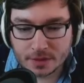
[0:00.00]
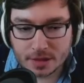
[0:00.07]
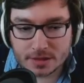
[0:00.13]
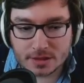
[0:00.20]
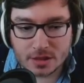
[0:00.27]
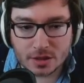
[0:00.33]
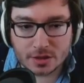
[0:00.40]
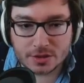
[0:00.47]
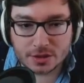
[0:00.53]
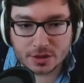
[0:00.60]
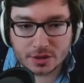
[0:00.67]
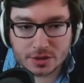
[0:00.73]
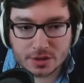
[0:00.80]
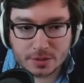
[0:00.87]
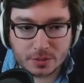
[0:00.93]
Because Locke's a
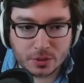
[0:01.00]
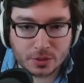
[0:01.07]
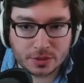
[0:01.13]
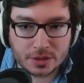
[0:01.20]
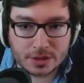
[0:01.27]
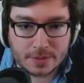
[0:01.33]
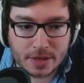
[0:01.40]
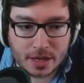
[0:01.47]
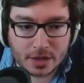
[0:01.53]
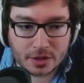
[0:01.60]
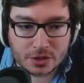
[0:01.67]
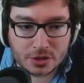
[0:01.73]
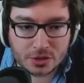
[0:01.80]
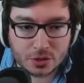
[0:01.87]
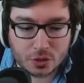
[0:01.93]
good support this
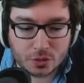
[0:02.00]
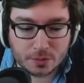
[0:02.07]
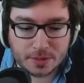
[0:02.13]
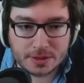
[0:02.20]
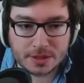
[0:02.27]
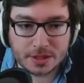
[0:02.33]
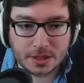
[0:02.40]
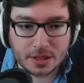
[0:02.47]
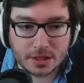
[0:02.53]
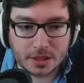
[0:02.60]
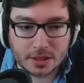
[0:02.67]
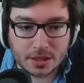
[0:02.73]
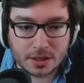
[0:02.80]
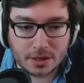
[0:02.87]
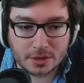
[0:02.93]
patch, not
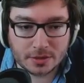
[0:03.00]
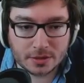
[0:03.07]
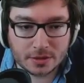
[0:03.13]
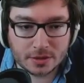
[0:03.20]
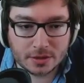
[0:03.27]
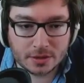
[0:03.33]
particularly no.